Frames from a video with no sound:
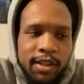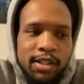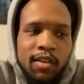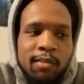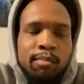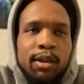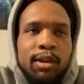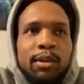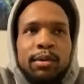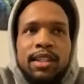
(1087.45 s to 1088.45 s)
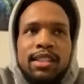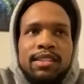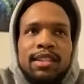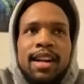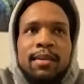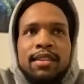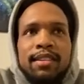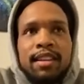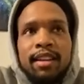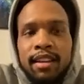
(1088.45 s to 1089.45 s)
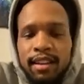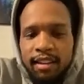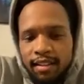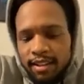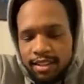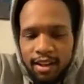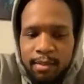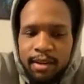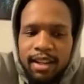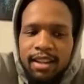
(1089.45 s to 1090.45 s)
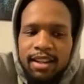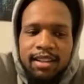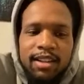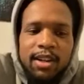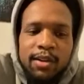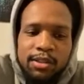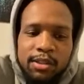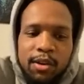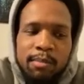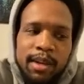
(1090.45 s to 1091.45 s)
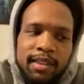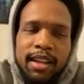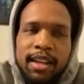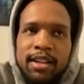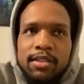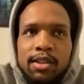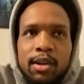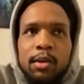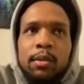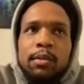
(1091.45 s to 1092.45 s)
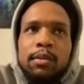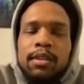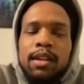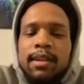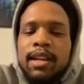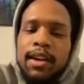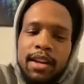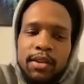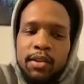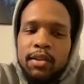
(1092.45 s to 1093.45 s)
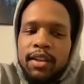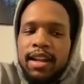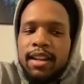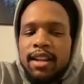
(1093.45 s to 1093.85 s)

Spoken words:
He's going pro. He's signed with this company. He's doing big things. So let me go ahead and do that.